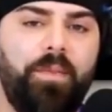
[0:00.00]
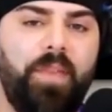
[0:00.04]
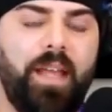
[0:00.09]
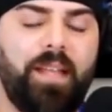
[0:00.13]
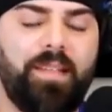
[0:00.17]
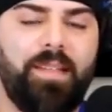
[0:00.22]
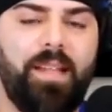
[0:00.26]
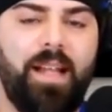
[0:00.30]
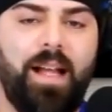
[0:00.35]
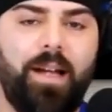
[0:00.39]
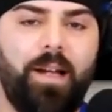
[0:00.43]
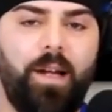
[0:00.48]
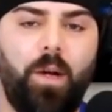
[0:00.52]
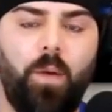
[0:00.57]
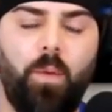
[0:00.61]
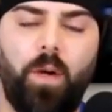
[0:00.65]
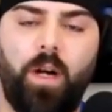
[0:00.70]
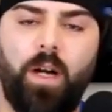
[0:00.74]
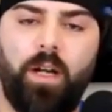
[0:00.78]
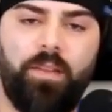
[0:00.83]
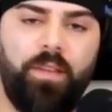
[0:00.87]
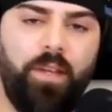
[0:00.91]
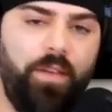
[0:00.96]
That's not going to
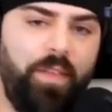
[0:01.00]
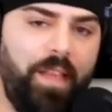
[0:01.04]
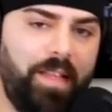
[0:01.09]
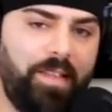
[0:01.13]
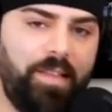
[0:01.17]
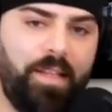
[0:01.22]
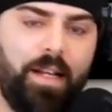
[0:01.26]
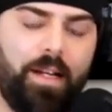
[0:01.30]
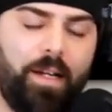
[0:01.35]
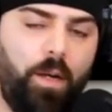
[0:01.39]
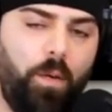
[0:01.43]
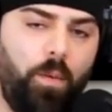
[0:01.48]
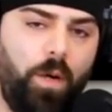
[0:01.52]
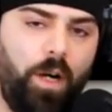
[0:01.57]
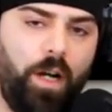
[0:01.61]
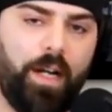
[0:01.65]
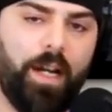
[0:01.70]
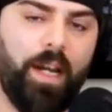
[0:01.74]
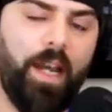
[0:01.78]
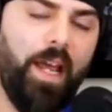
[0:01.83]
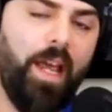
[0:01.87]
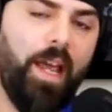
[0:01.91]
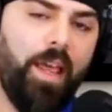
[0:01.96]
work, though. That's not going to
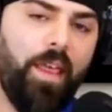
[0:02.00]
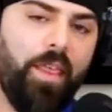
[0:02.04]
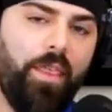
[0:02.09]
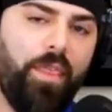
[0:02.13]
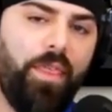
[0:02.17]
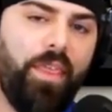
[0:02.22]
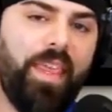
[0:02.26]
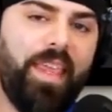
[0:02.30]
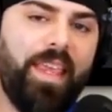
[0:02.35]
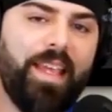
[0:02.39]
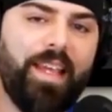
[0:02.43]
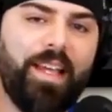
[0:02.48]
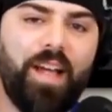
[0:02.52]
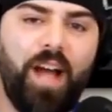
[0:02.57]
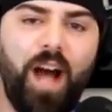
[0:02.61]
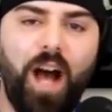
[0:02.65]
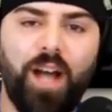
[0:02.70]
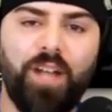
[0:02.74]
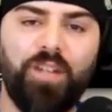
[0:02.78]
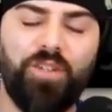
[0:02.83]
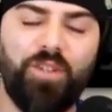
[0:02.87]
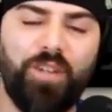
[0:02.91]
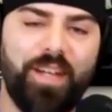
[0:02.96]
work. The
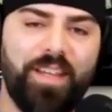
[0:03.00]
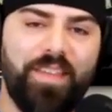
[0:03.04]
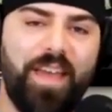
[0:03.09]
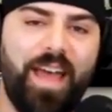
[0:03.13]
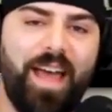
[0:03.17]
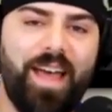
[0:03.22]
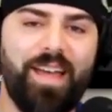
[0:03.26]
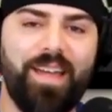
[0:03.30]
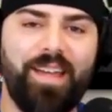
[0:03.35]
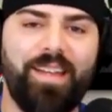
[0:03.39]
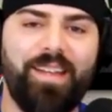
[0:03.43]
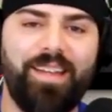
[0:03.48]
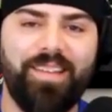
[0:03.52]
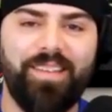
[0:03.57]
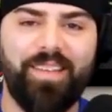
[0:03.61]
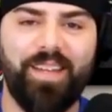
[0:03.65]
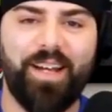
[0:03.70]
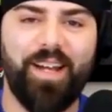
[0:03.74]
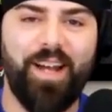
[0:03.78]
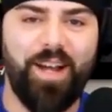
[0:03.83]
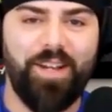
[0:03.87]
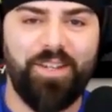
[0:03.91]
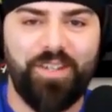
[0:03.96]
country
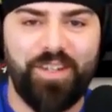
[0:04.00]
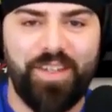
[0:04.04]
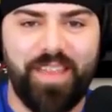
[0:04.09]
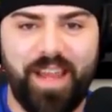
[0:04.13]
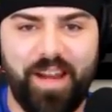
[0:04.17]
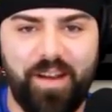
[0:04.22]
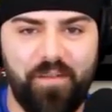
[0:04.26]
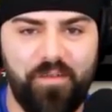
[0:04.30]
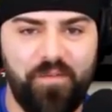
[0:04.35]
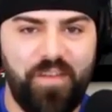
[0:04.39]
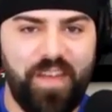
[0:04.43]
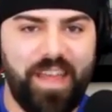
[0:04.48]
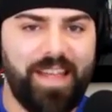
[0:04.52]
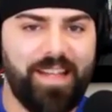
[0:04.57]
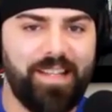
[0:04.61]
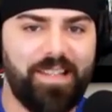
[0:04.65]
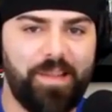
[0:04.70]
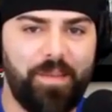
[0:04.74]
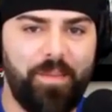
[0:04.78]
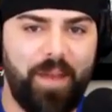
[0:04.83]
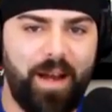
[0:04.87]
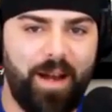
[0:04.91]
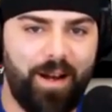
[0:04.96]
that
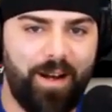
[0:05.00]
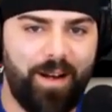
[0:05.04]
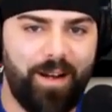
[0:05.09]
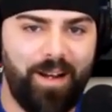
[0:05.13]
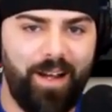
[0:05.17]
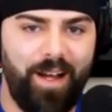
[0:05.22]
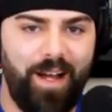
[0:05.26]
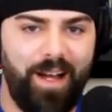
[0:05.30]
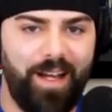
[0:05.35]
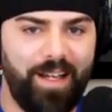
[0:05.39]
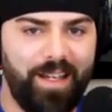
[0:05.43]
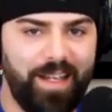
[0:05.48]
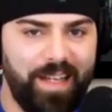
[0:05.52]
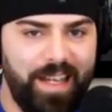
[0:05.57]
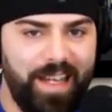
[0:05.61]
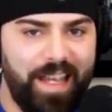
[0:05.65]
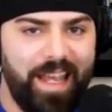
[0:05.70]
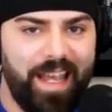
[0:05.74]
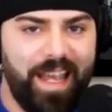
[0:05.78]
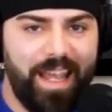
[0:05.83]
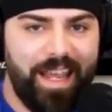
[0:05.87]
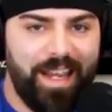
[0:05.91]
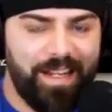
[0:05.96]
invades America
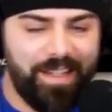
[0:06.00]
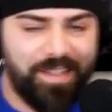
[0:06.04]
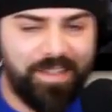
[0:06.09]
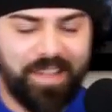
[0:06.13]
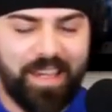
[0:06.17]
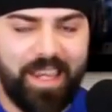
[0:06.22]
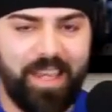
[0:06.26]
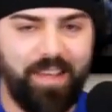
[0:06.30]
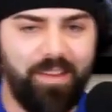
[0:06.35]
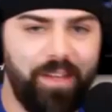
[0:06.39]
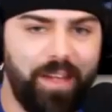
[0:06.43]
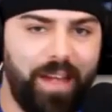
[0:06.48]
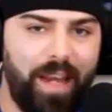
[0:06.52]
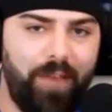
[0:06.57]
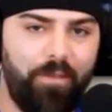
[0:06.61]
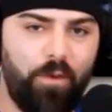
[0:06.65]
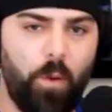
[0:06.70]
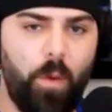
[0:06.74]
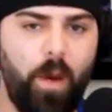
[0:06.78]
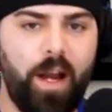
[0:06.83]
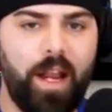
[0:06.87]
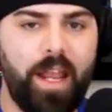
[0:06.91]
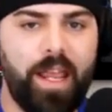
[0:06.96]
and is killing
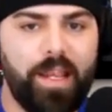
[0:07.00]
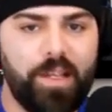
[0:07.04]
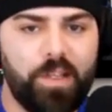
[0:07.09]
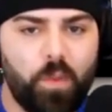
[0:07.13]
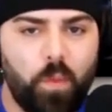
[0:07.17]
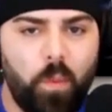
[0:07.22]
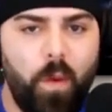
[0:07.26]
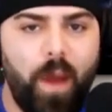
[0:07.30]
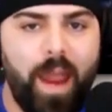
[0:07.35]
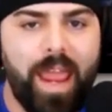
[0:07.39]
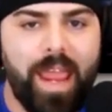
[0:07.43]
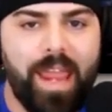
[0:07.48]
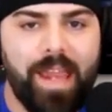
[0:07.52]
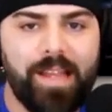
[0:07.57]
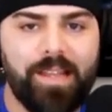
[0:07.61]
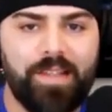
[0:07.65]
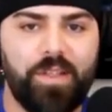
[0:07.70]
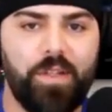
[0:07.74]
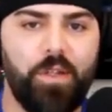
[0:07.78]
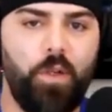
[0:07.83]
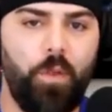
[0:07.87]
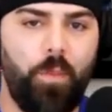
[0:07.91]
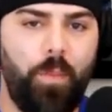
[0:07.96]
everyone is way
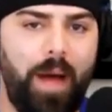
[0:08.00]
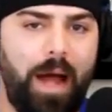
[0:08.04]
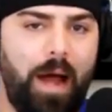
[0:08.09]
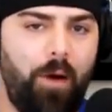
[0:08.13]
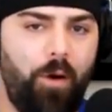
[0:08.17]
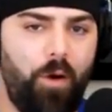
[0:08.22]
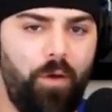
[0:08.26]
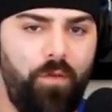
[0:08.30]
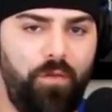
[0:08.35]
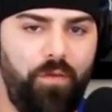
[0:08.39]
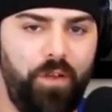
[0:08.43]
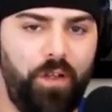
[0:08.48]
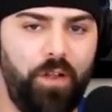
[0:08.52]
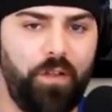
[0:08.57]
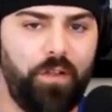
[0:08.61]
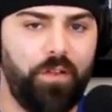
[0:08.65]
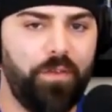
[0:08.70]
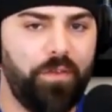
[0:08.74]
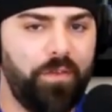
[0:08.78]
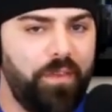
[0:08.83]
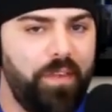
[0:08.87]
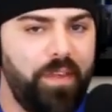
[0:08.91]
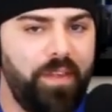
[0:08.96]
too
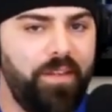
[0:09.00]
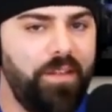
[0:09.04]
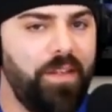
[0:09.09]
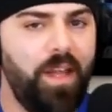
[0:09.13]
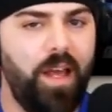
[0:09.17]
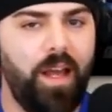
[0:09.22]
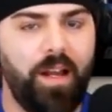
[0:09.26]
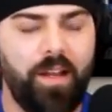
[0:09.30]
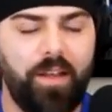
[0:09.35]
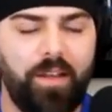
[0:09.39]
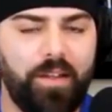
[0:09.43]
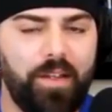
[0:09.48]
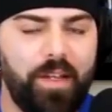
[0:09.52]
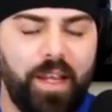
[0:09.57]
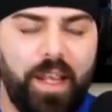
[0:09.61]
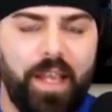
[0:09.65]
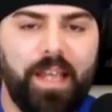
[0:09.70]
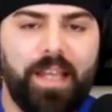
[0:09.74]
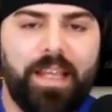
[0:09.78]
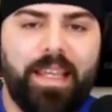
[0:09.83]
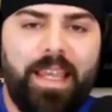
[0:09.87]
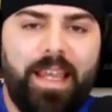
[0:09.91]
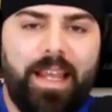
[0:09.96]
powerful.
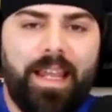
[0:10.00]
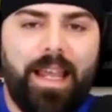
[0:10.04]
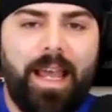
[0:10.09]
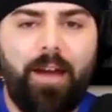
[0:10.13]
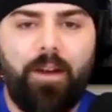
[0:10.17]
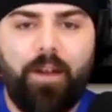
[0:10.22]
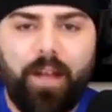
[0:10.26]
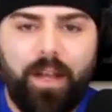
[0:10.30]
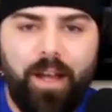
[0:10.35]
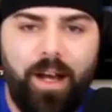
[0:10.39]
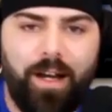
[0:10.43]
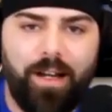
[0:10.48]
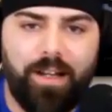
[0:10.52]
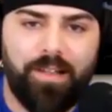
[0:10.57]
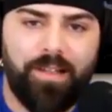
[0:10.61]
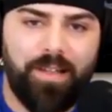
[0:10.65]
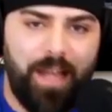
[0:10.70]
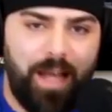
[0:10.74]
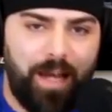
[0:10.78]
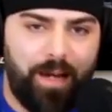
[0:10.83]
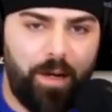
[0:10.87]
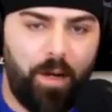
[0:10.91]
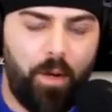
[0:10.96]
Getting out a gun is
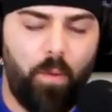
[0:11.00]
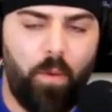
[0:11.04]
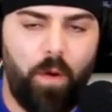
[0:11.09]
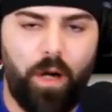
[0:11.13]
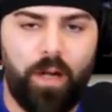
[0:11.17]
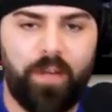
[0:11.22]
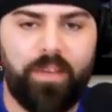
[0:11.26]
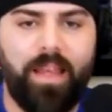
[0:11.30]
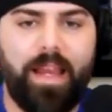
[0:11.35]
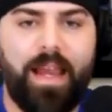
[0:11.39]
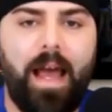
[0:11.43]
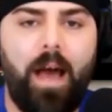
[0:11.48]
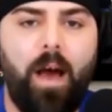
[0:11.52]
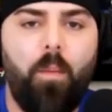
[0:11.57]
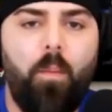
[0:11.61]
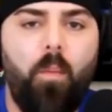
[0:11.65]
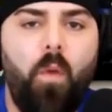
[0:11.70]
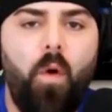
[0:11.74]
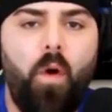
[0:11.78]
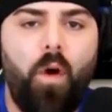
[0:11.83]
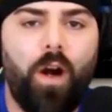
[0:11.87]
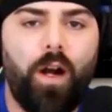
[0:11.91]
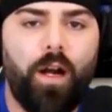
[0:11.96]
not going to work. They got
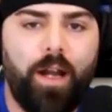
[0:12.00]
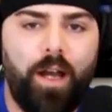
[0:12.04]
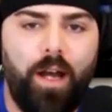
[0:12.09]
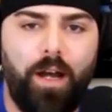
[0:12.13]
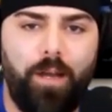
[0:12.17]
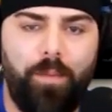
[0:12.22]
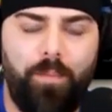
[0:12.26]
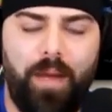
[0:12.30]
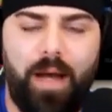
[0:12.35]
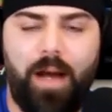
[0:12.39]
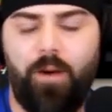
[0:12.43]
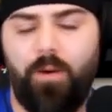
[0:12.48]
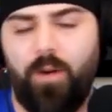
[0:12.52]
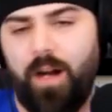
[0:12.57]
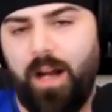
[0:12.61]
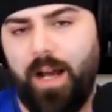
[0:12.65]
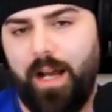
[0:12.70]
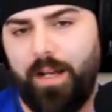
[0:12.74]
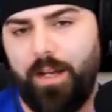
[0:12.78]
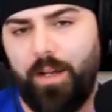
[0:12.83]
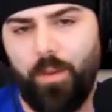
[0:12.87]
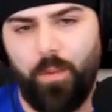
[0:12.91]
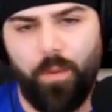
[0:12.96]
more gun power
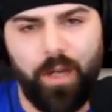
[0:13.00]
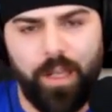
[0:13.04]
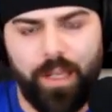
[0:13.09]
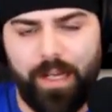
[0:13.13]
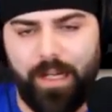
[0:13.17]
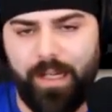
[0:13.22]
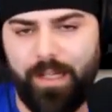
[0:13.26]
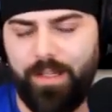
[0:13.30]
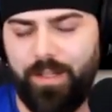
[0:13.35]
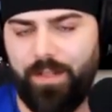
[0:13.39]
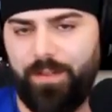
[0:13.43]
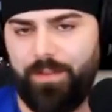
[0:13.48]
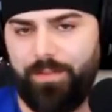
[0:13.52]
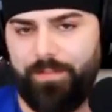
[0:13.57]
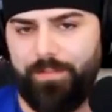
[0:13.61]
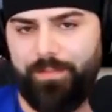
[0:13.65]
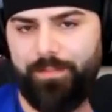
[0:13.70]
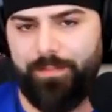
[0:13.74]
on you. What are you going to do?